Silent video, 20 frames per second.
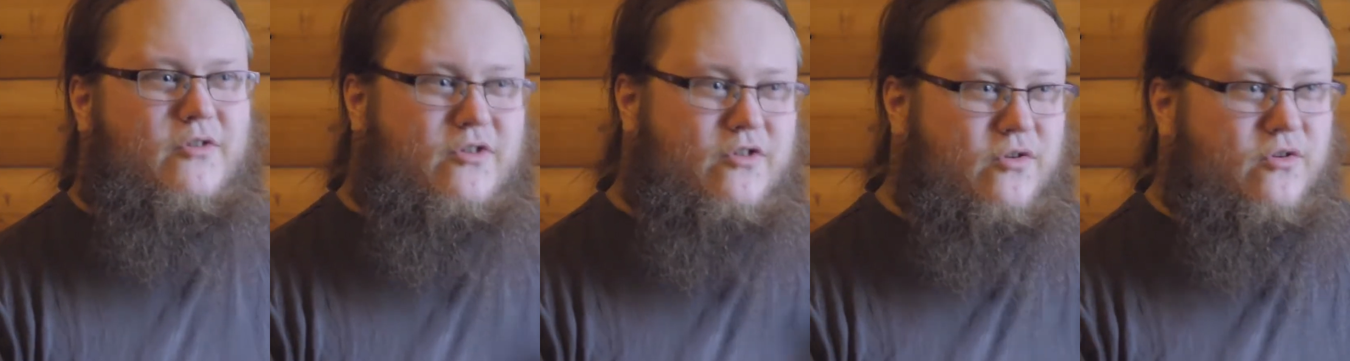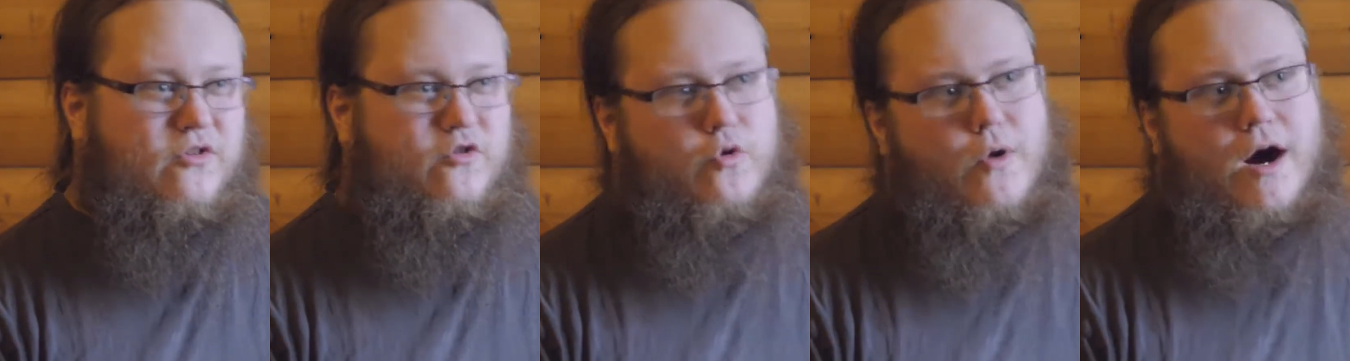
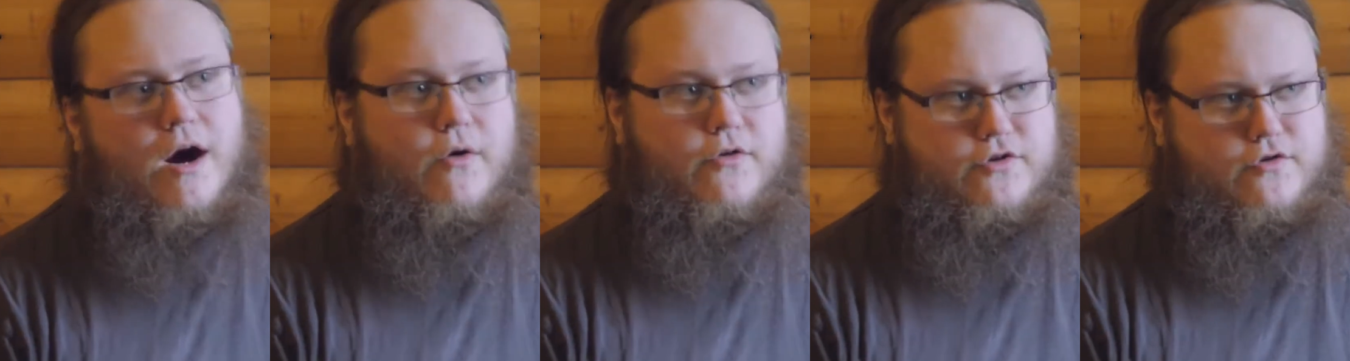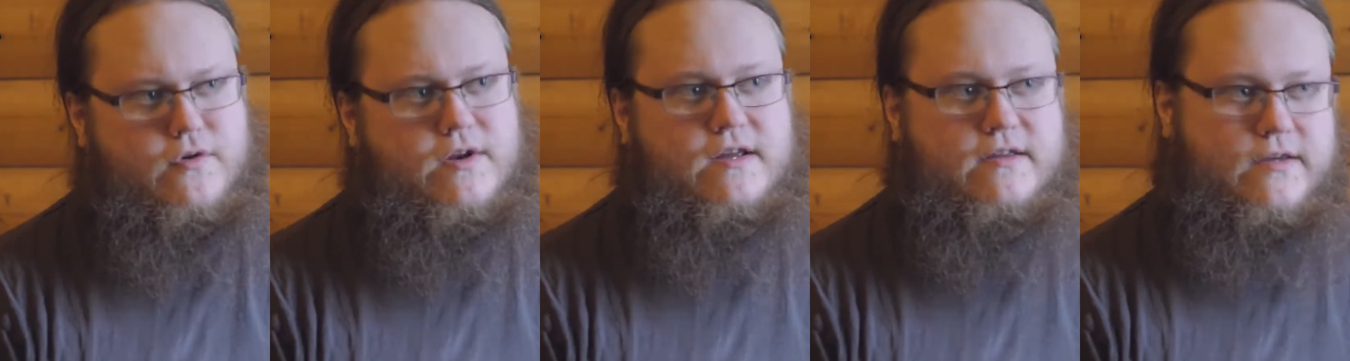due to how
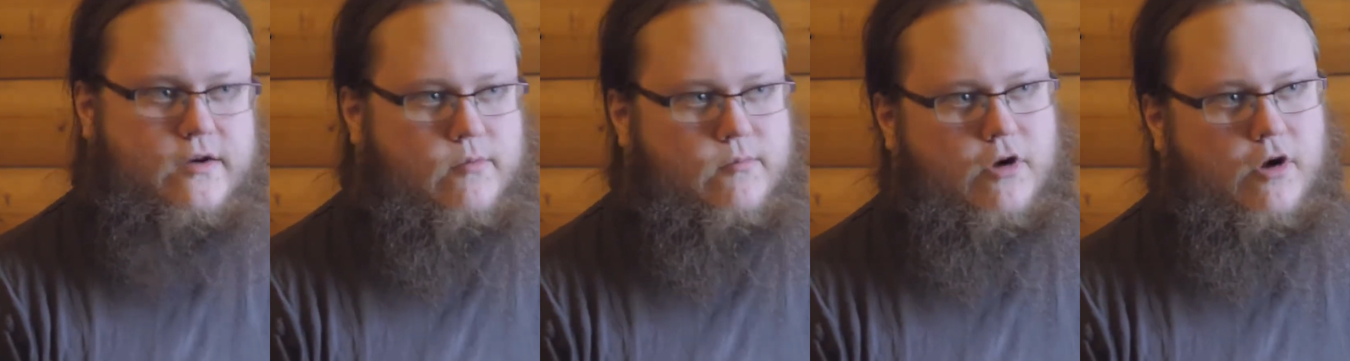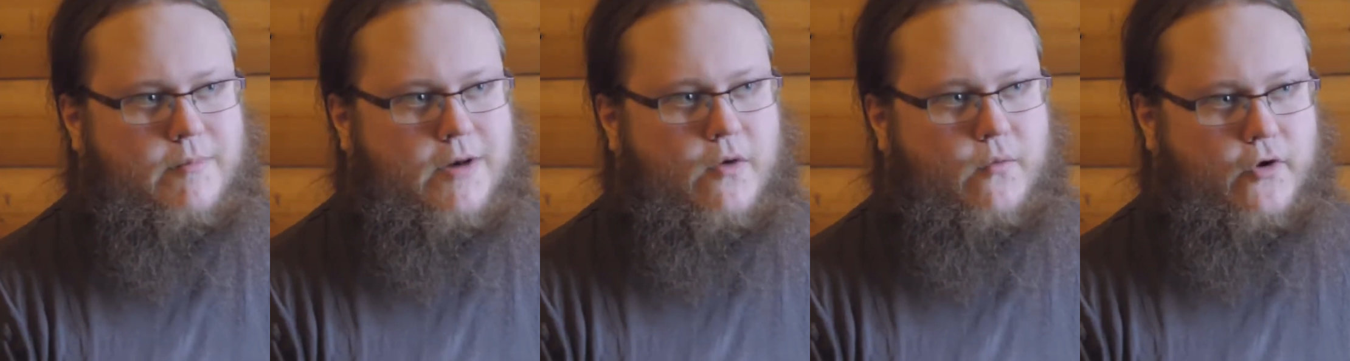Unity on
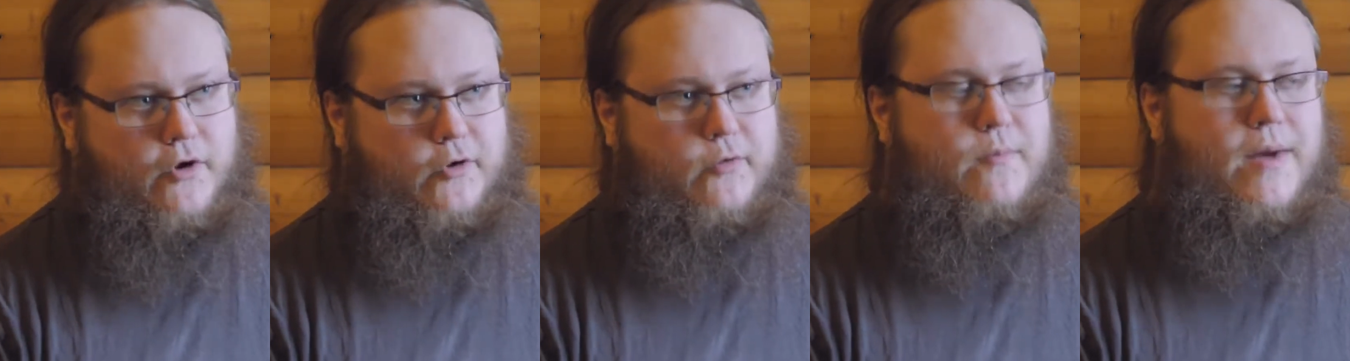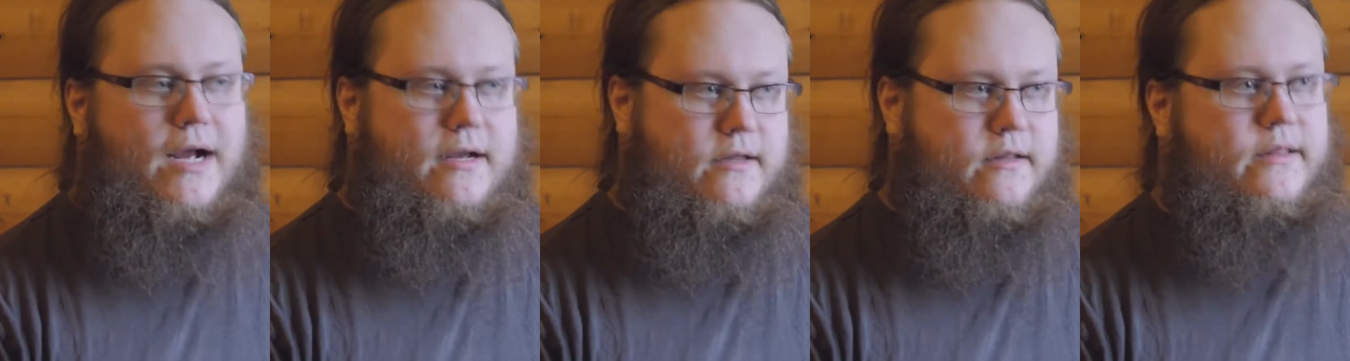mobile
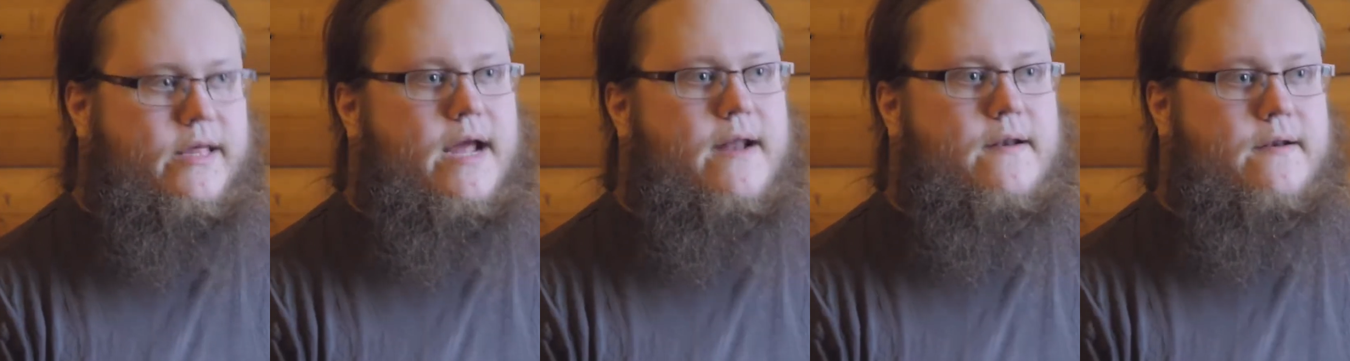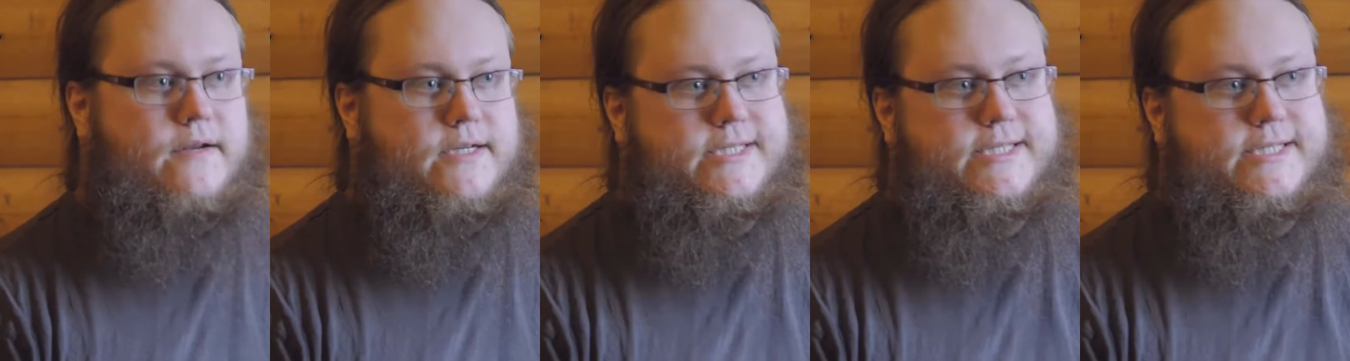worked back then.